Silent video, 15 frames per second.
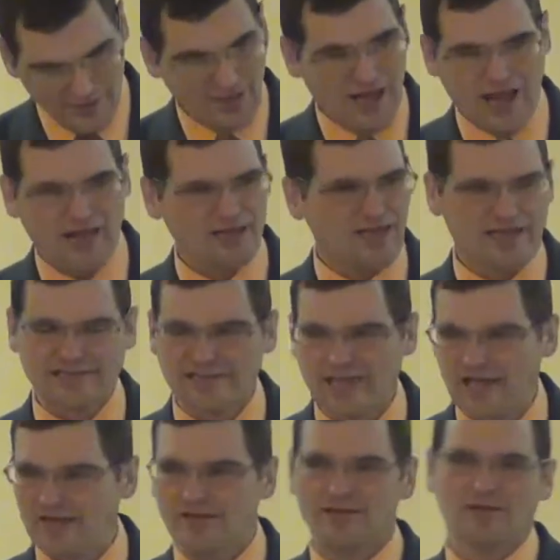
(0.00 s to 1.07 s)
I like
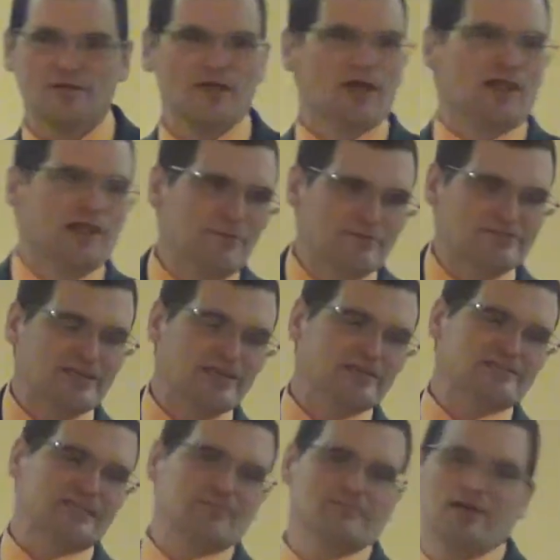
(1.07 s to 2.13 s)
that. Let me tell you something.